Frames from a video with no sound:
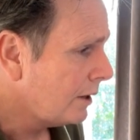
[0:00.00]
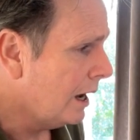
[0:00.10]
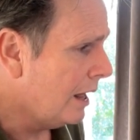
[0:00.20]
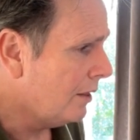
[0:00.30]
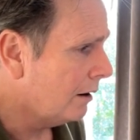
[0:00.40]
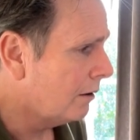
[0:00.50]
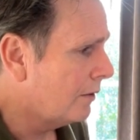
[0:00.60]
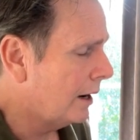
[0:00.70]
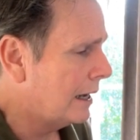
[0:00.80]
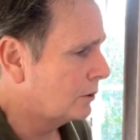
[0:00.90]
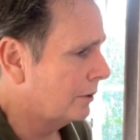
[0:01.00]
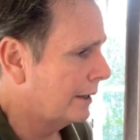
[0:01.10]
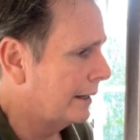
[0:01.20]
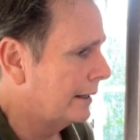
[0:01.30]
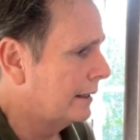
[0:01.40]
and the last one
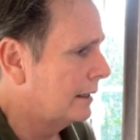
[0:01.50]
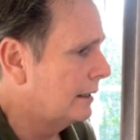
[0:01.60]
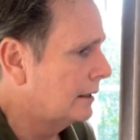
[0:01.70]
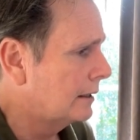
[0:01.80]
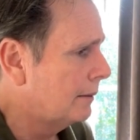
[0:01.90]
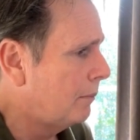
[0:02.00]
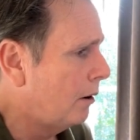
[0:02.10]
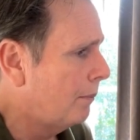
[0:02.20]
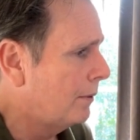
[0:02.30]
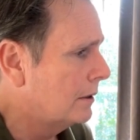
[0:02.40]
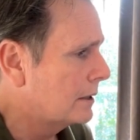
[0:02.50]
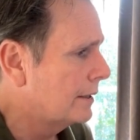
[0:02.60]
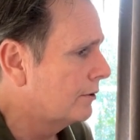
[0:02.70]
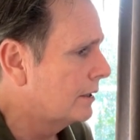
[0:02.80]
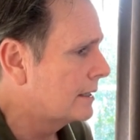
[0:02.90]
here is the Populus
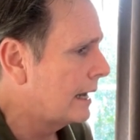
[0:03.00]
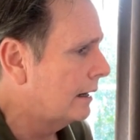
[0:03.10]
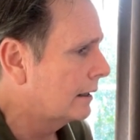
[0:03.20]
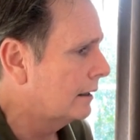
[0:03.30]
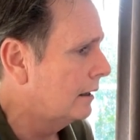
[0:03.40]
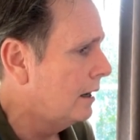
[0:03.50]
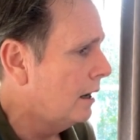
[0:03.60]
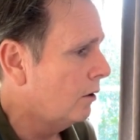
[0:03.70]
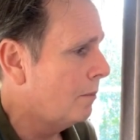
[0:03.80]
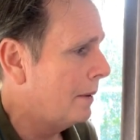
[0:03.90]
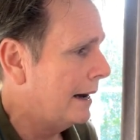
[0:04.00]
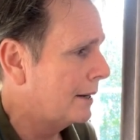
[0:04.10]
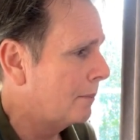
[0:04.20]
nigra italica Lombardi